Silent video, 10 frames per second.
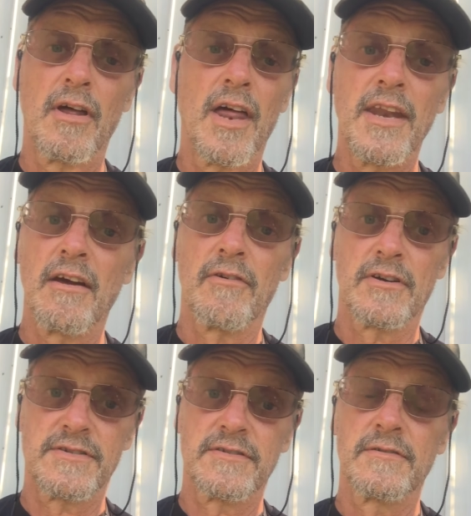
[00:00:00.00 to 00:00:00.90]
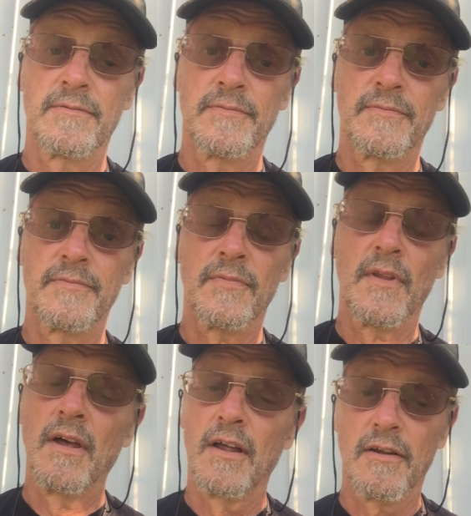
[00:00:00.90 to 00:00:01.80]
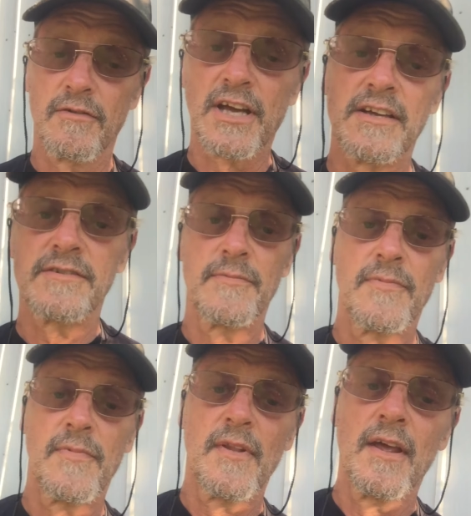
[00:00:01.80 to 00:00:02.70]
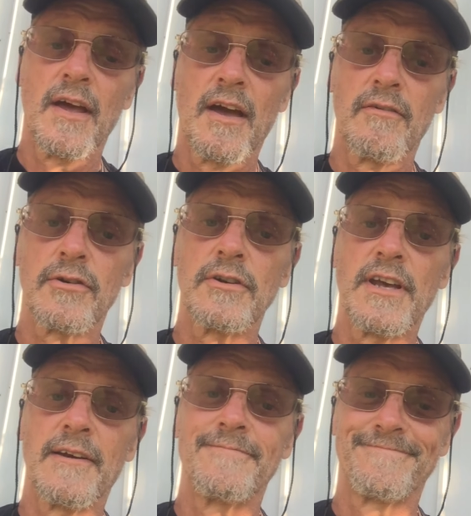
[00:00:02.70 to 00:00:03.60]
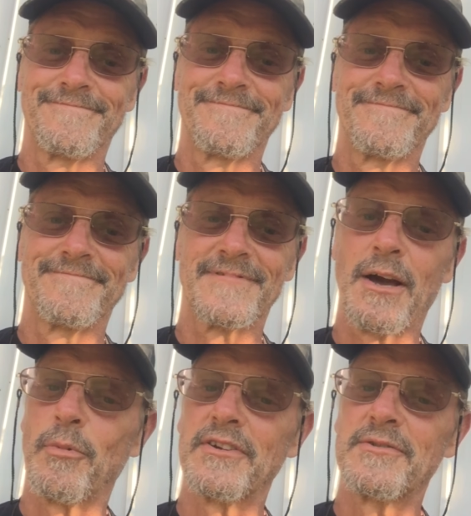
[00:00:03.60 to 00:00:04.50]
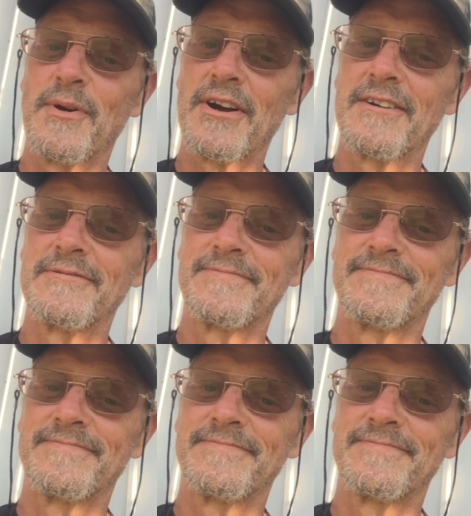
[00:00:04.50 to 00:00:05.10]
any of us. Love you. Have a good day. God bless America.